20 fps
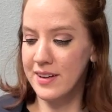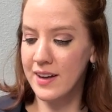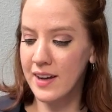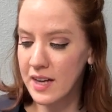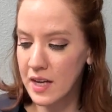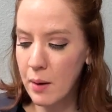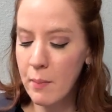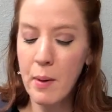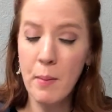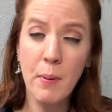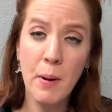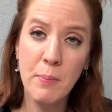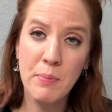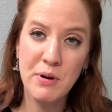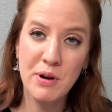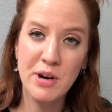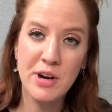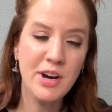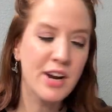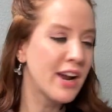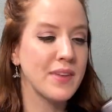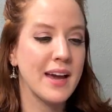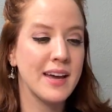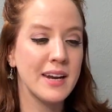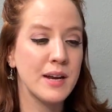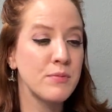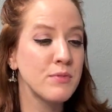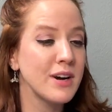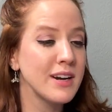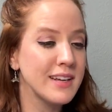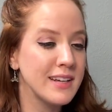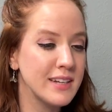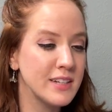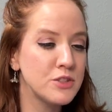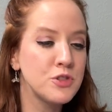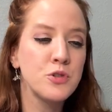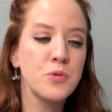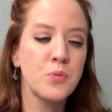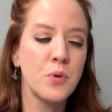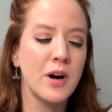I got my pupper, and I'm ready
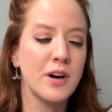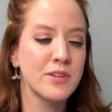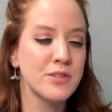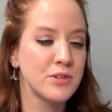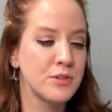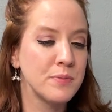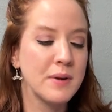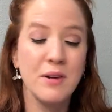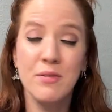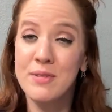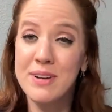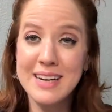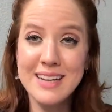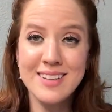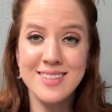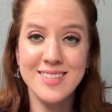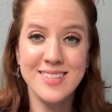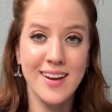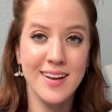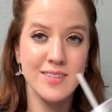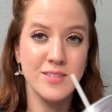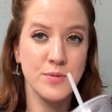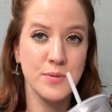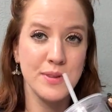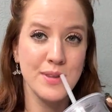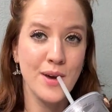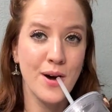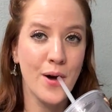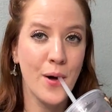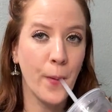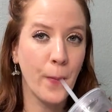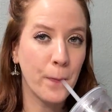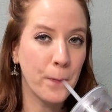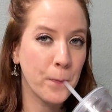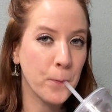to walk through my reading stats with y'all.